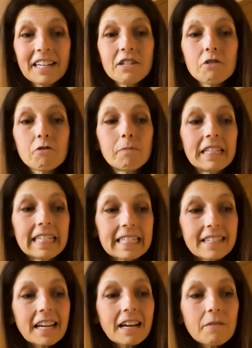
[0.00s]
You've been
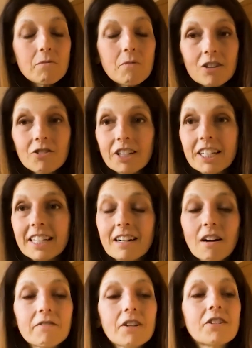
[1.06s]
listening and watching
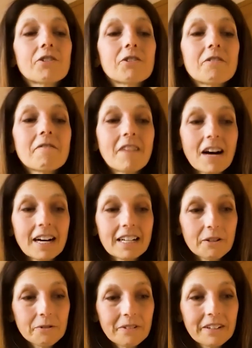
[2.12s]
Conversation on
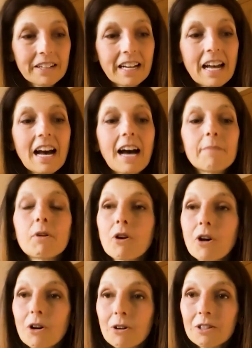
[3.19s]
Value. I'm your
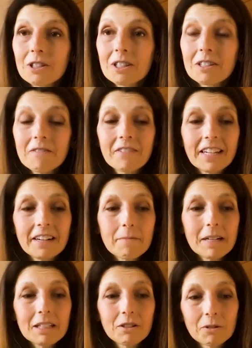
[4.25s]
host, Valeria
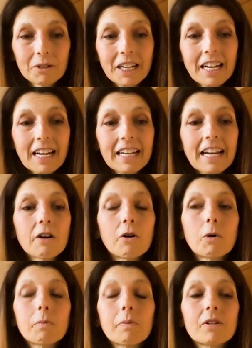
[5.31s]
Maltoni, and I
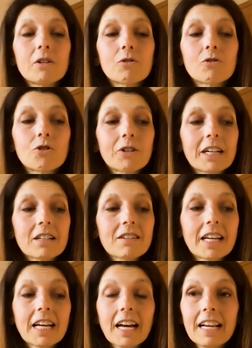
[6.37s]
hope you'll join us
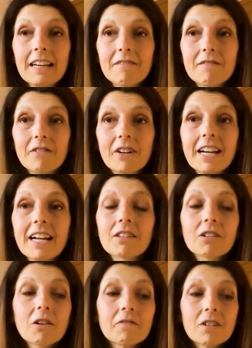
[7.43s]
again for our
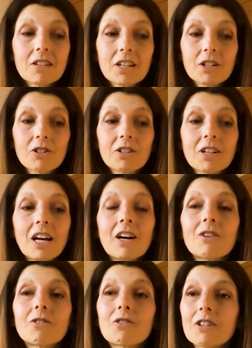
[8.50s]
next conversation
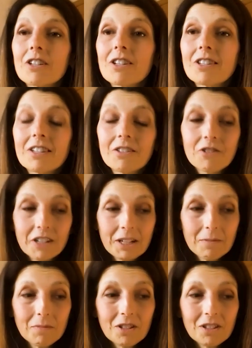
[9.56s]
on Traces and
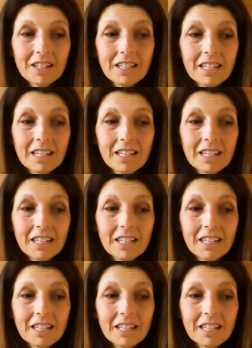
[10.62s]
Dreams.